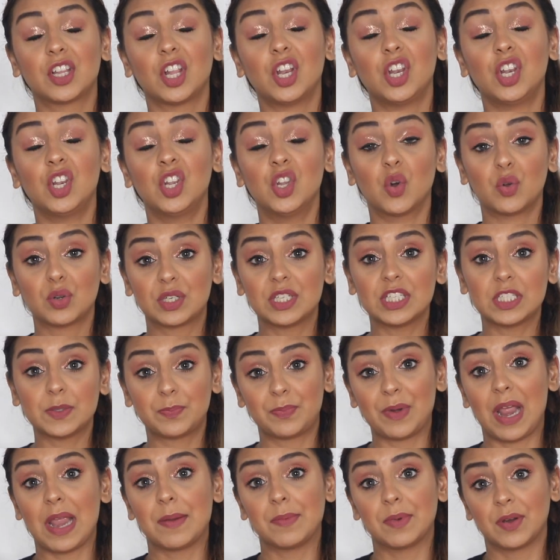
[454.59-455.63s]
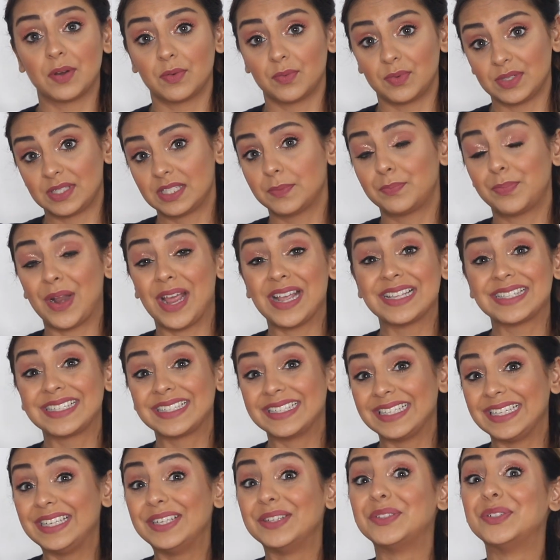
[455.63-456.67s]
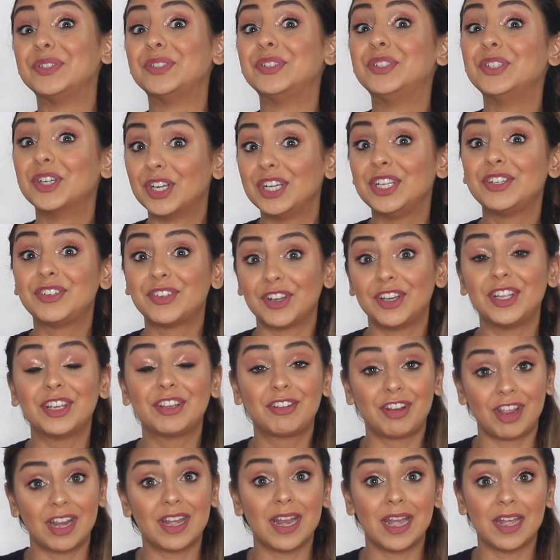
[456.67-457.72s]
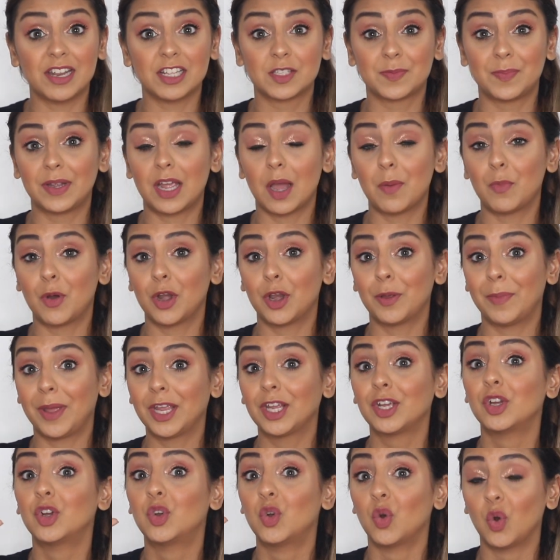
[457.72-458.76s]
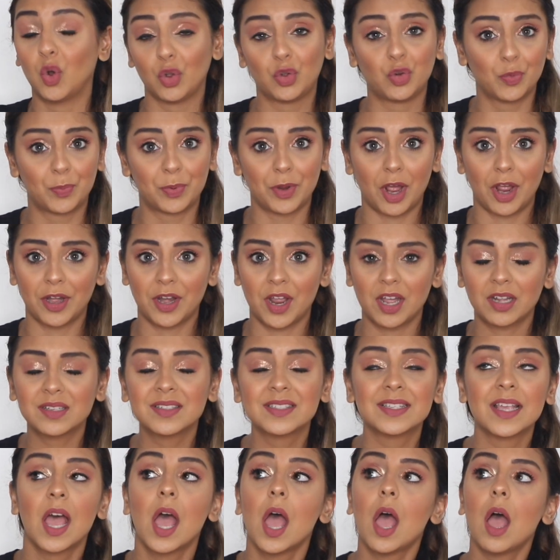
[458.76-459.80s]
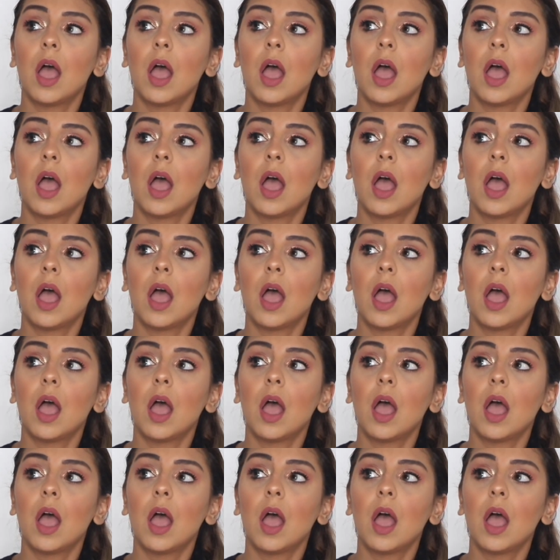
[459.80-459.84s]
The Lotus Primer was surprisingly really, really great and has become one of my go-to products.